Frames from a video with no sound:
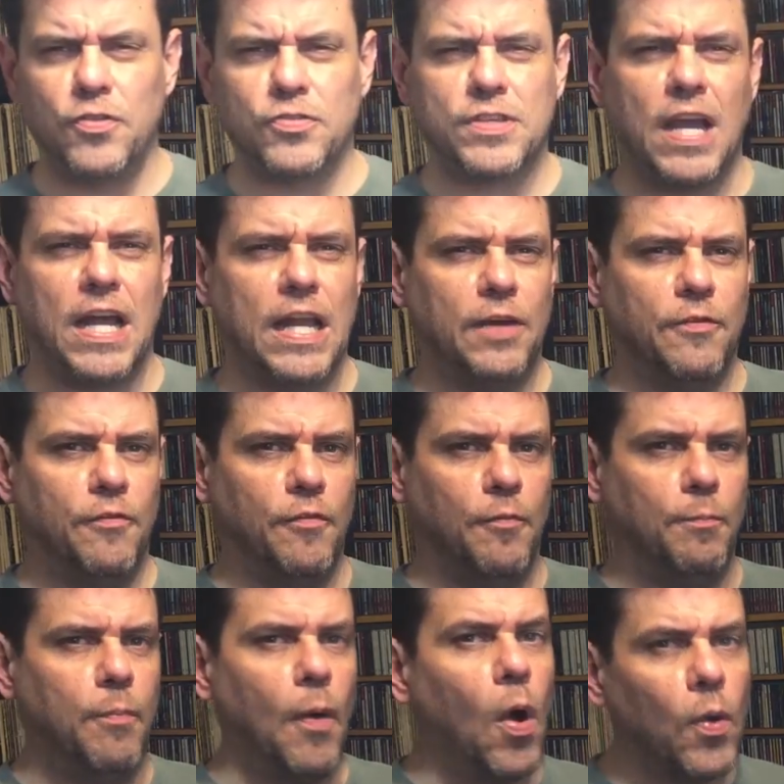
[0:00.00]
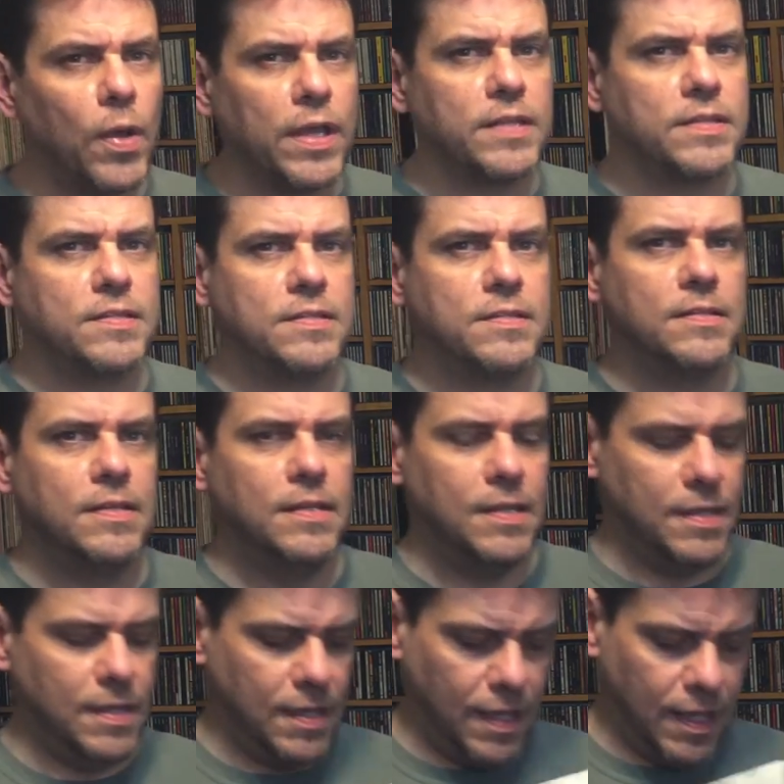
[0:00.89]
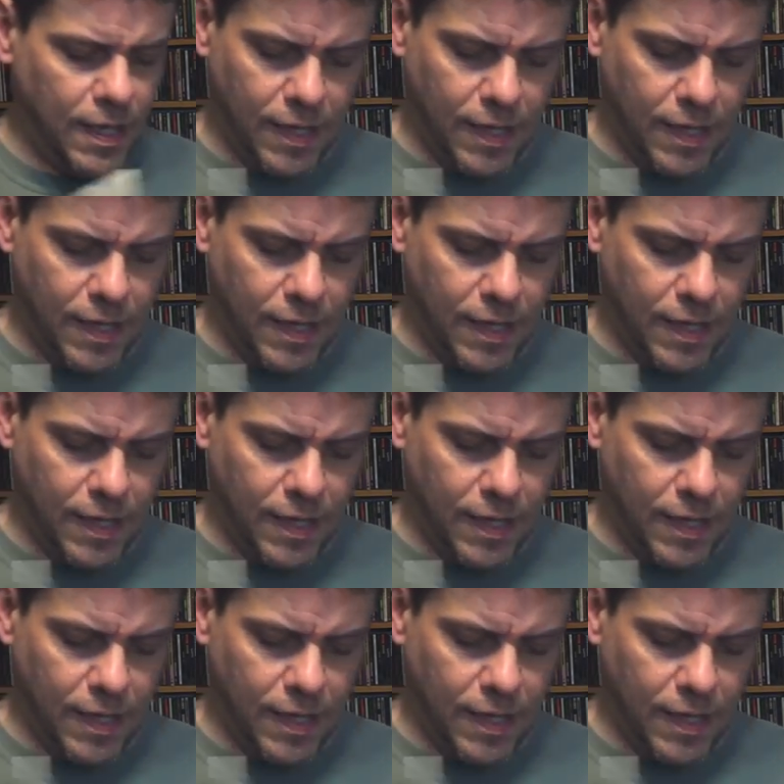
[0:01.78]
I know there's kind of bogus.